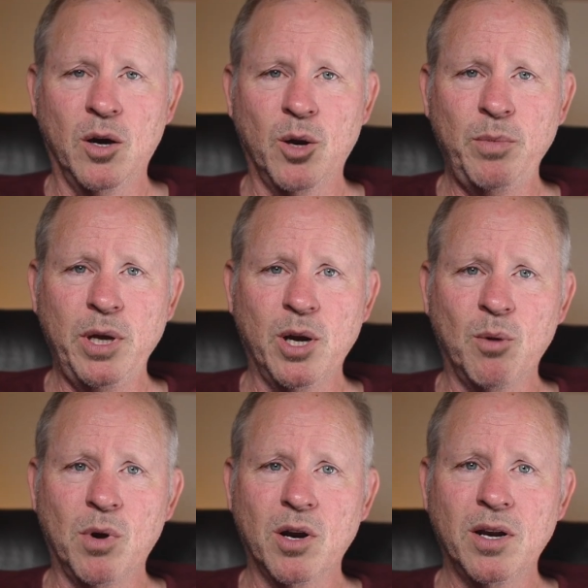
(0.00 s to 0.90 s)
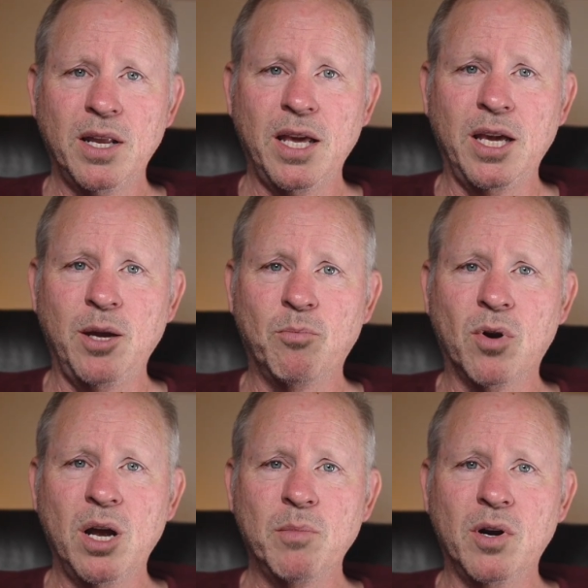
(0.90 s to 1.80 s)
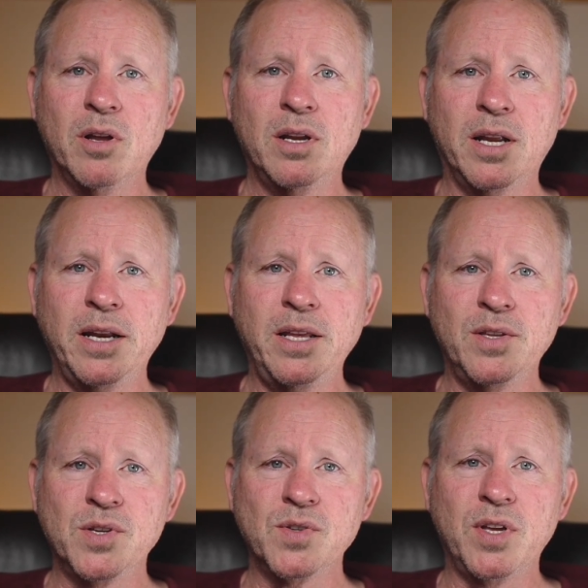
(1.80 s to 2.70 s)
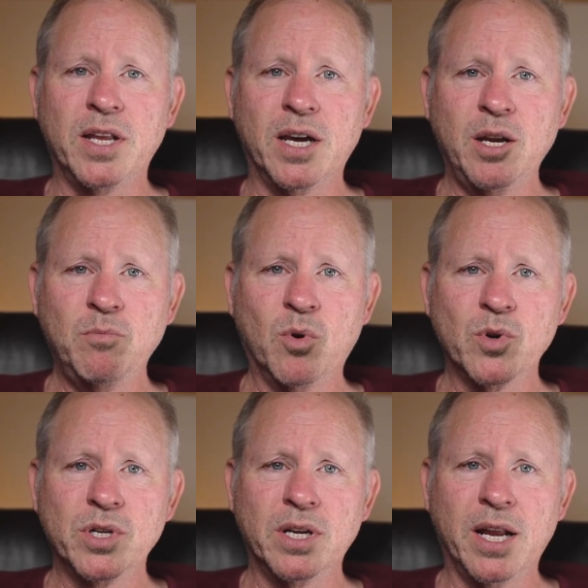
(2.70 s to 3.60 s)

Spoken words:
On P-Car Market, a primered 1969 Porsche